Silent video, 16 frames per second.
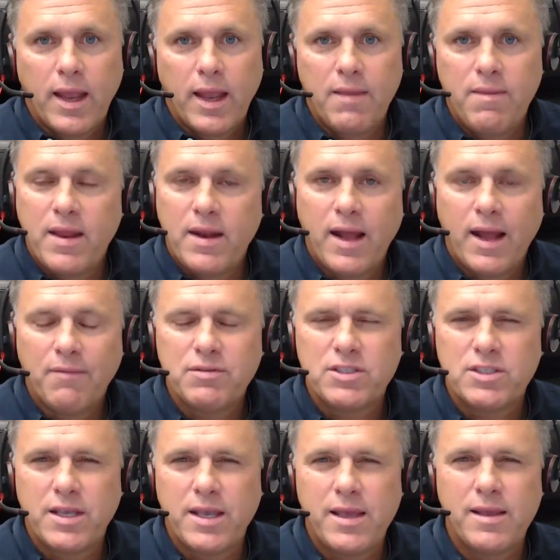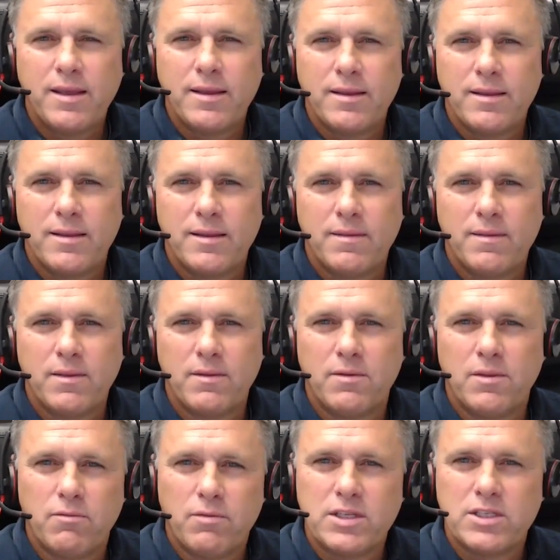And then obviously
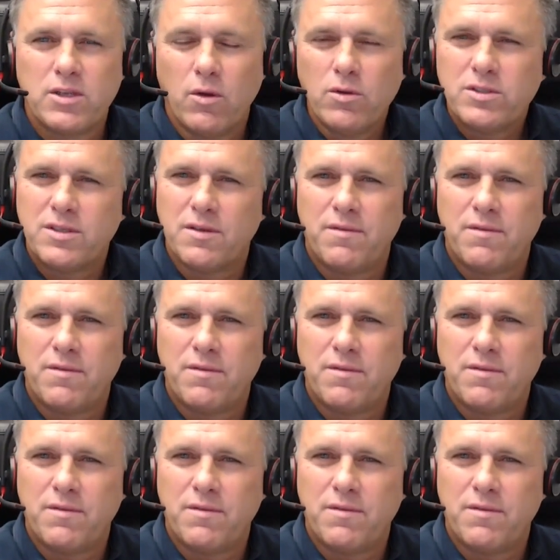the results